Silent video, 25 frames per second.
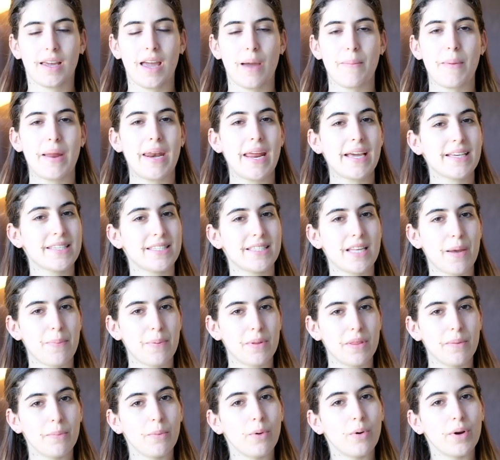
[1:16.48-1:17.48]
Okay, my next step
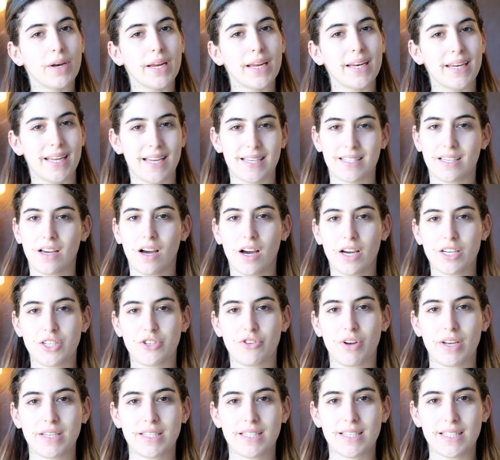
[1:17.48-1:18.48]
in the morning is a
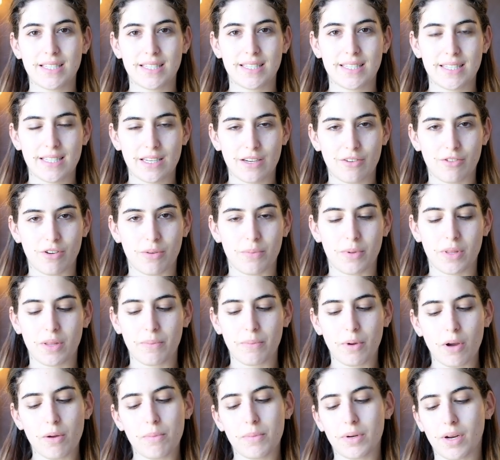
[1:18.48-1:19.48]
hydrating serum. At the
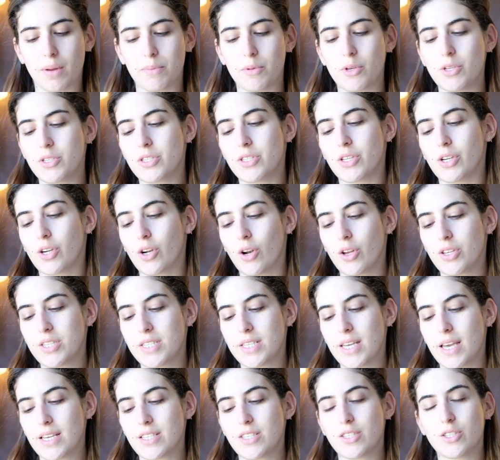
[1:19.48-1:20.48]
moment, I'm using the
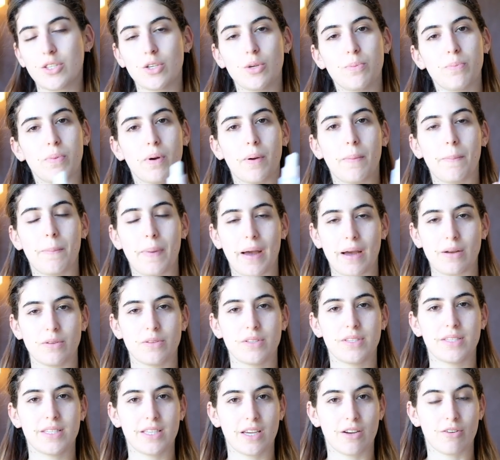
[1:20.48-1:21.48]
Glossier Super
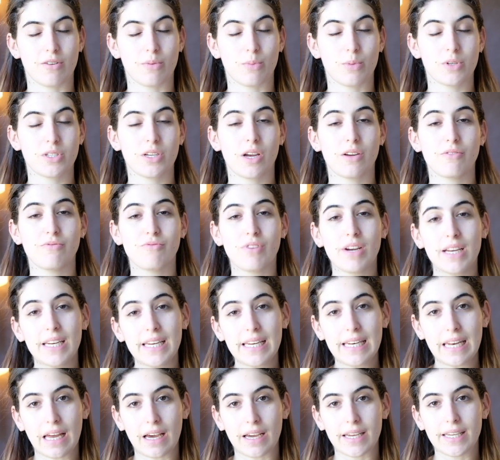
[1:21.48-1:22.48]
Bounce Serum, which I
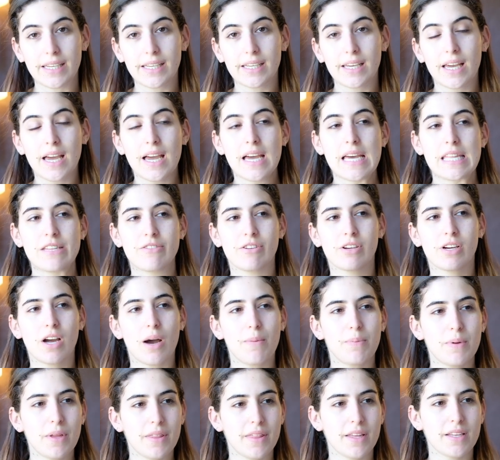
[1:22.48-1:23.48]
really like. There are a
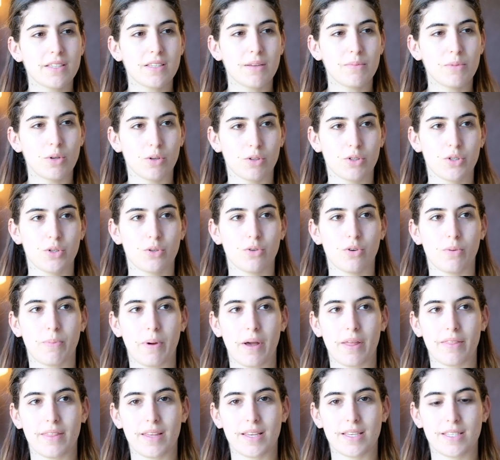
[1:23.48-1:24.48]
couple of things I'm not sure
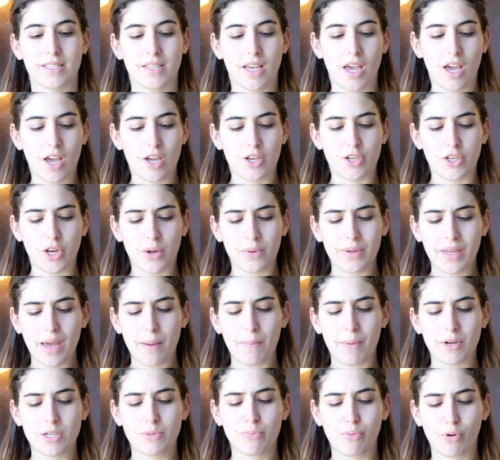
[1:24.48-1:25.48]
about this. You don't
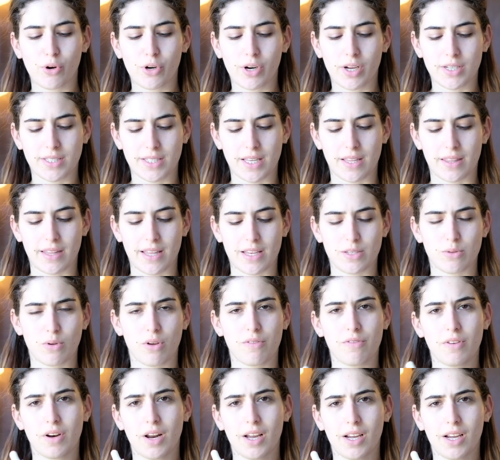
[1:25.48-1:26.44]
get much product in there, so I feel